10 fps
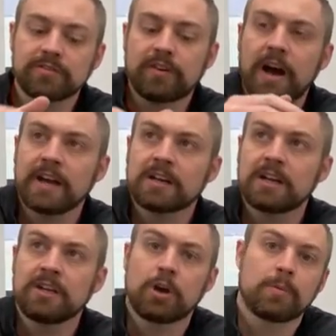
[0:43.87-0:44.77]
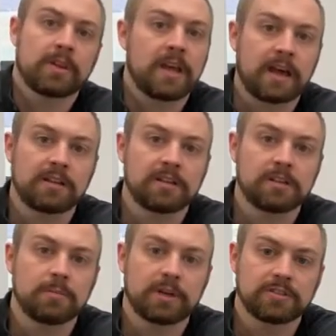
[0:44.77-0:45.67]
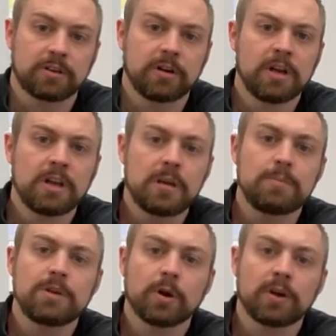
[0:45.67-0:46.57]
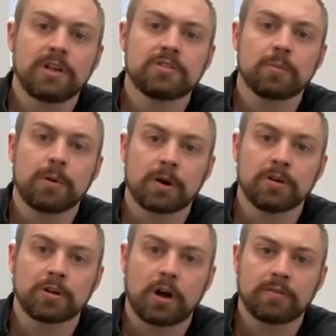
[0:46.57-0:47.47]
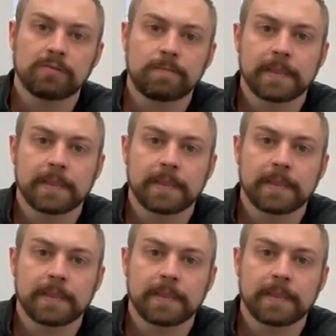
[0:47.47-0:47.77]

fine honeycomb of the catalytic combustor, impurities are burned off.